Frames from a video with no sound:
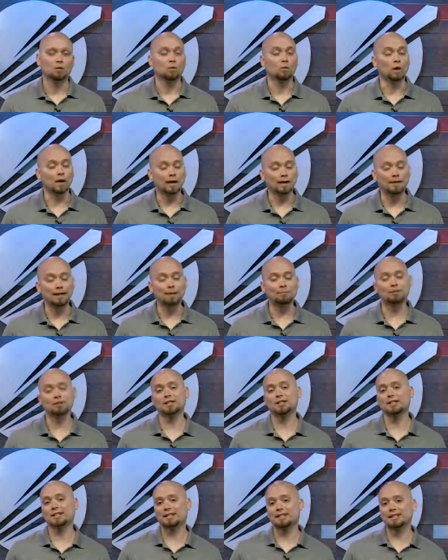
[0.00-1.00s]
well, that
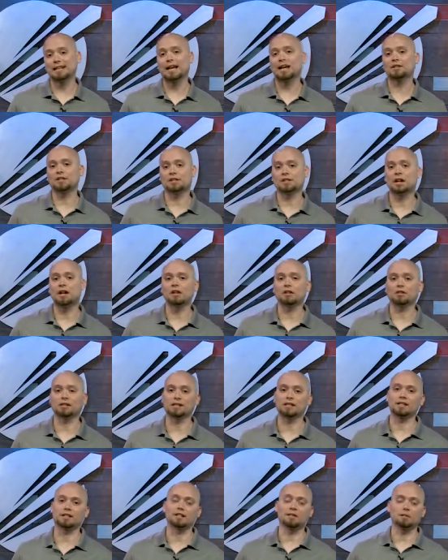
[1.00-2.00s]
puts $6,000
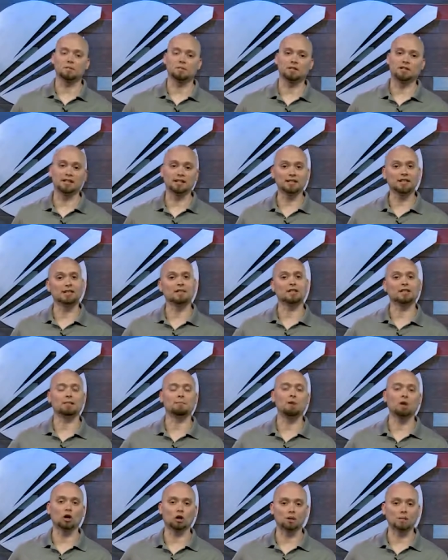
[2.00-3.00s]
into, into the
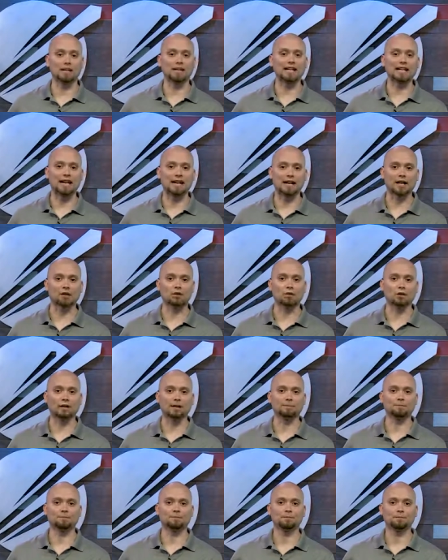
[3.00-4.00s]
tomorrow money category.